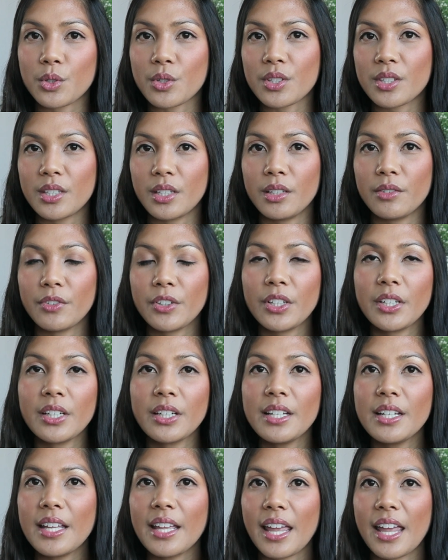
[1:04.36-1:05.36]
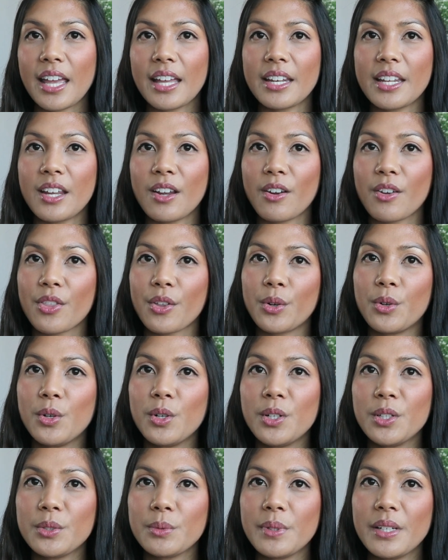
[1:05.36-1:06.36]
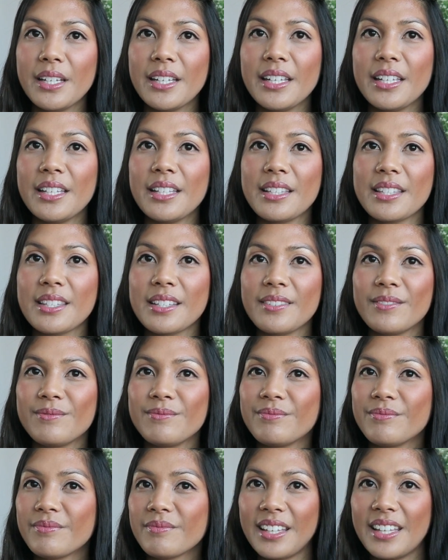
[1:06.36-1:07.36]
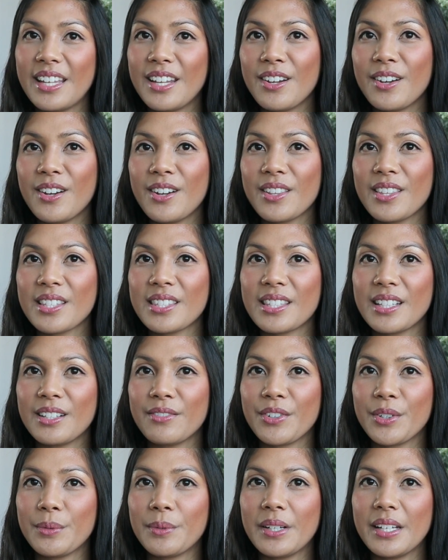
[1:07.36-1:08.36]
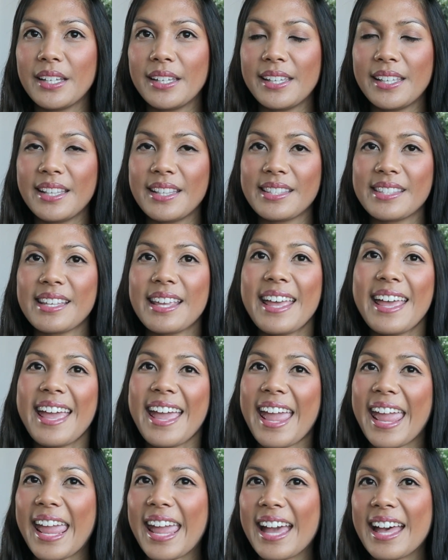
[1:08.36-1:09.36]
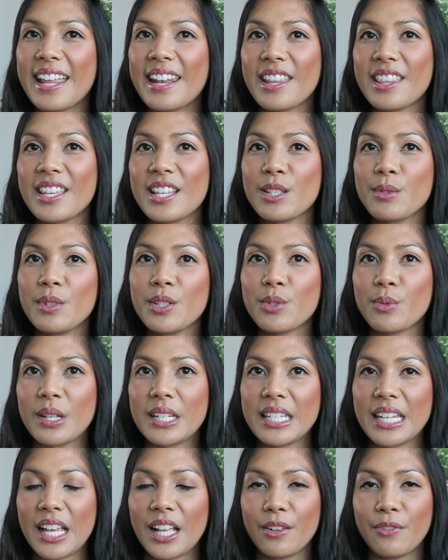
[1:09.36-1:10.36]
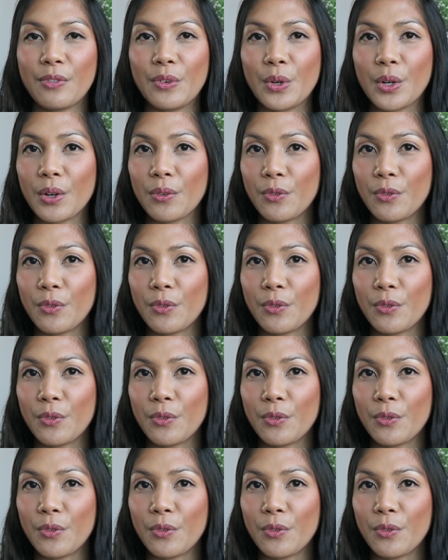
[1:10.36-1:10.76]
or silver. And here are the gold ones. Here are the silver ones, and these ones retail for